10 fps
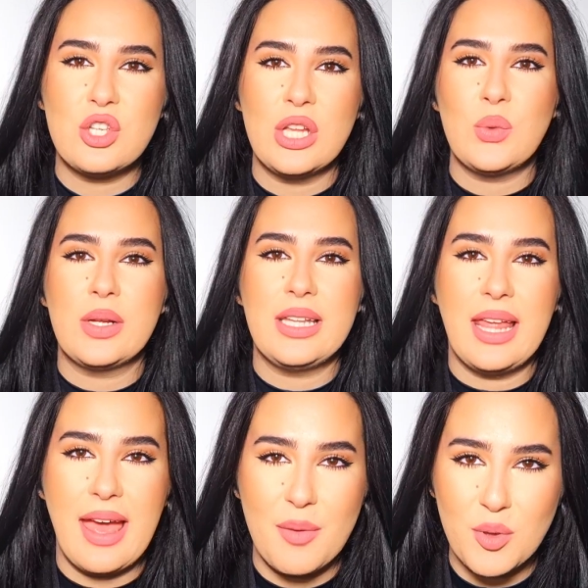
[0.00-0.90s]

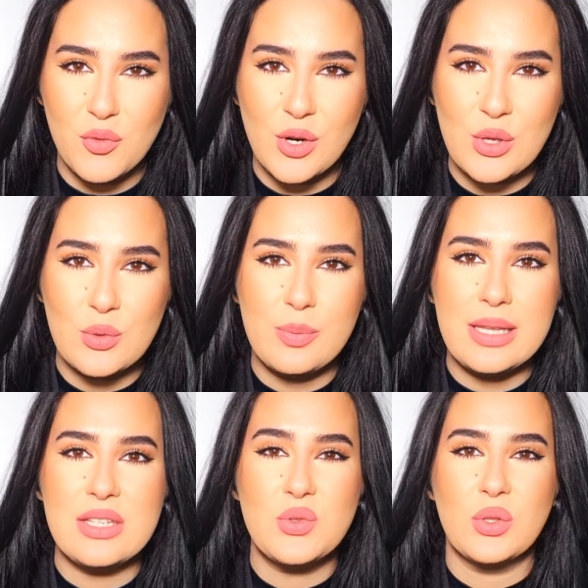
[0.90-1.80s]
genuinely happy for you.
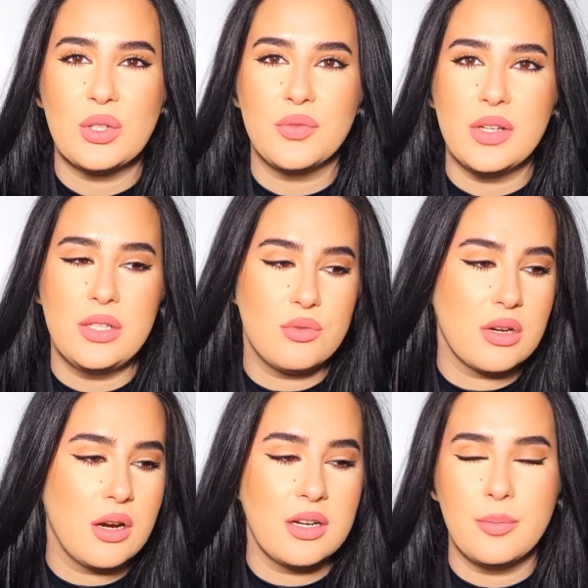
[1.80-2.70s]
Please do not feel
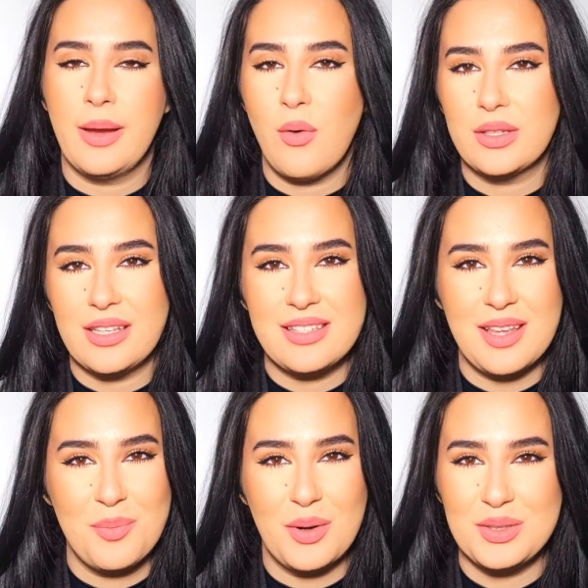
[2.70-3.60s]
triggered by what I
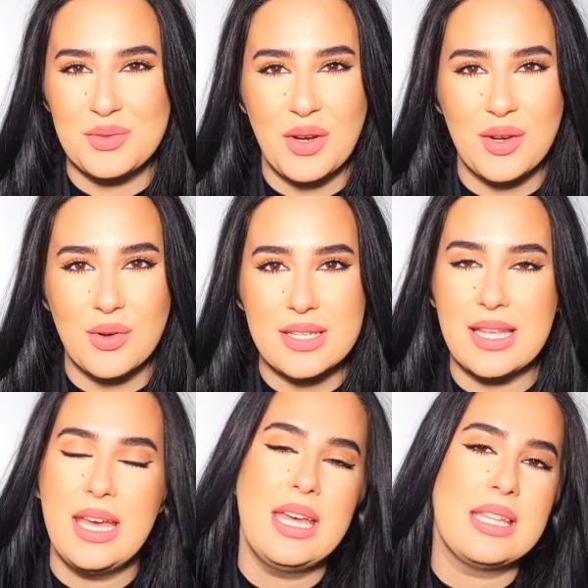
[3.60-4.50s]
say about this
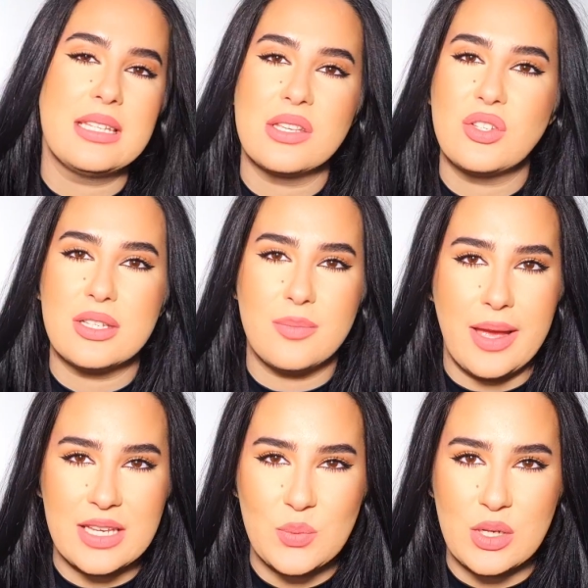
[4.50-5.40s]
fragrance. This is just
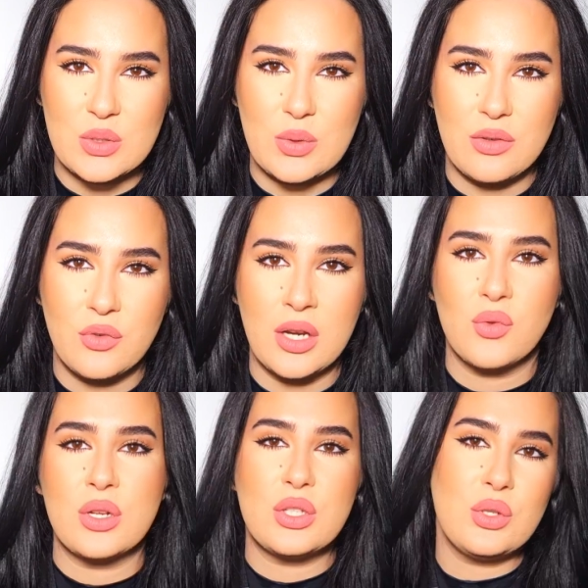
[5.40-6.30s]
my experience with the
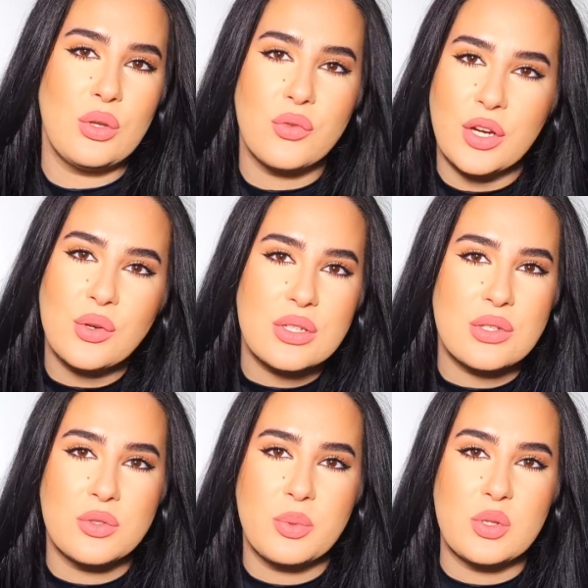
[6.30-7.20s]
fragrance. You know,
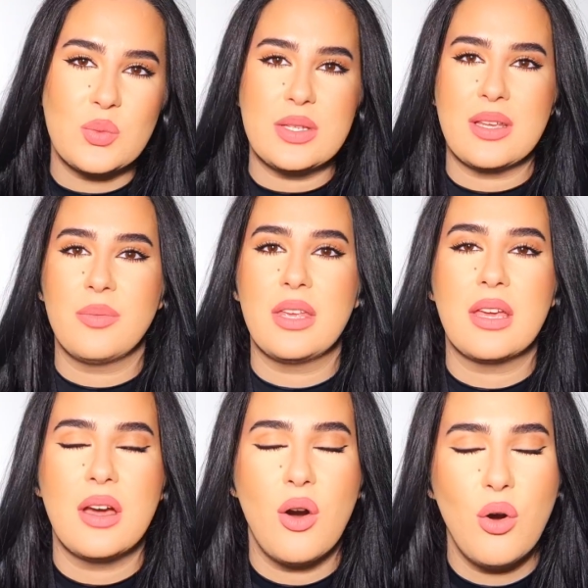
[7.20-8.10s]
fragrance is supposed to be
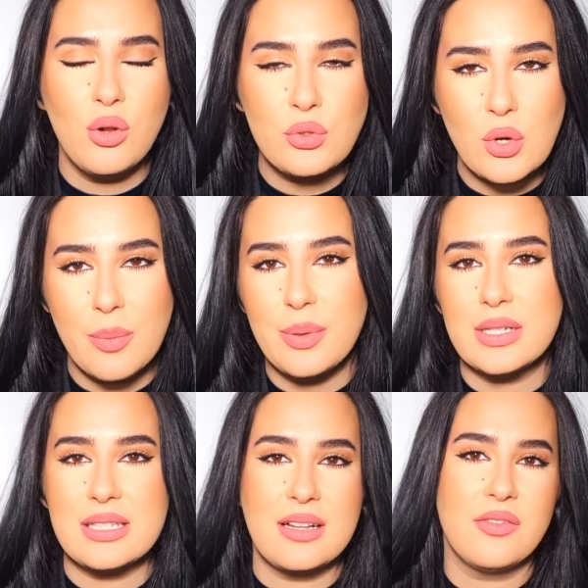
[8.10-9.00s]
something ultra
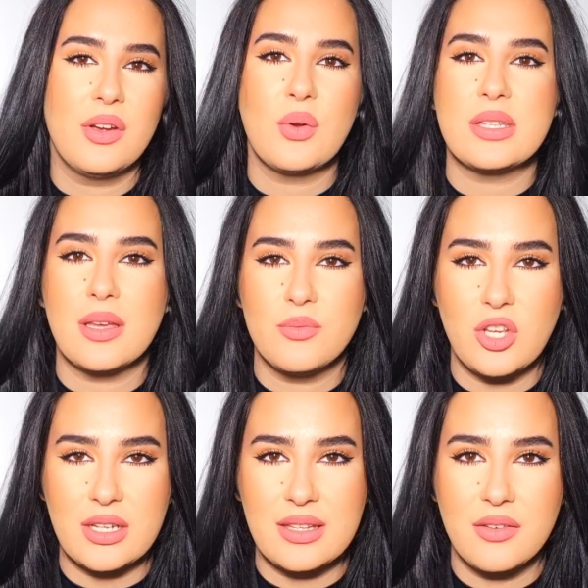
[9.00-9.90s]
personal, very
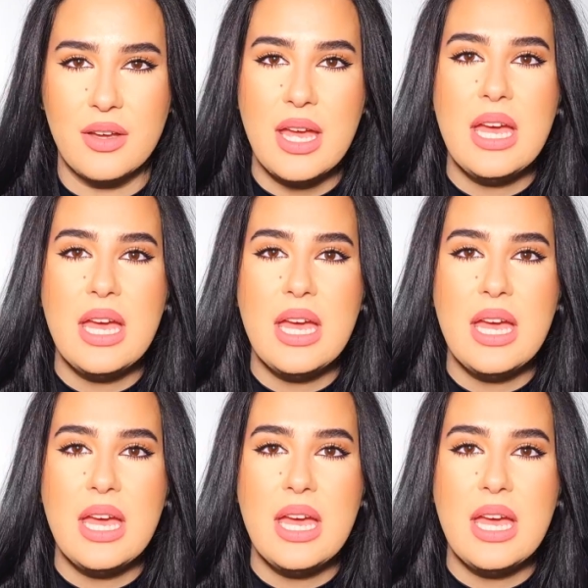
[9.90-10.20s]
subjective.